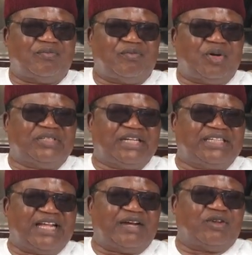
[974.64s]

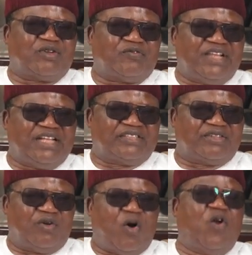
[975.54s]
moderating a lot of things
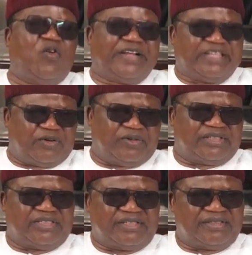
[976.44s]
all over the
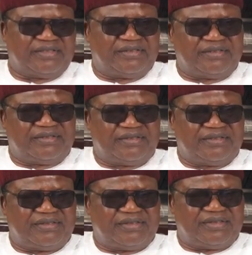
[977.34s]
country.
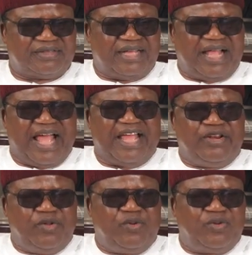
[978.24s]
I
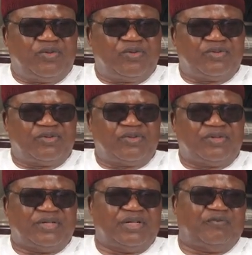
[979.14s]
knew
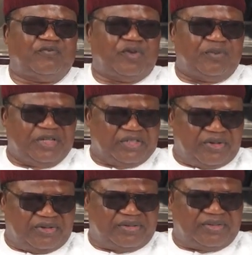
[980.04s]
the
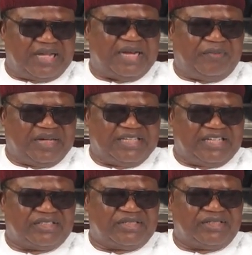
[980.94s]
formation and
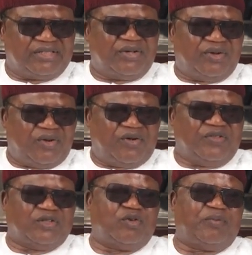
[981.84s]
emergence of
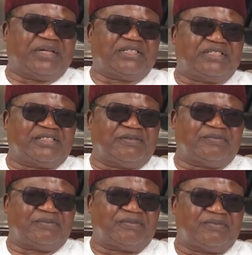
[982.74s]
the two parties
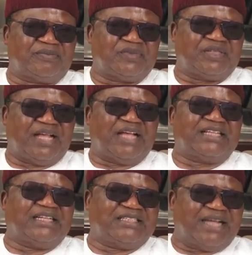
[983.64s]
as
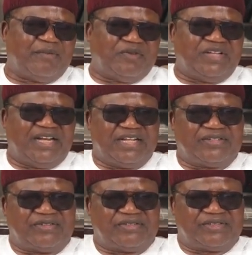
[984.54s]
at the time of the
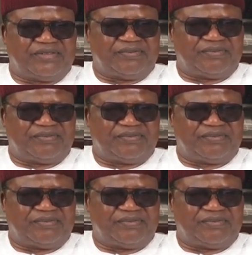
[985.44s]
elections.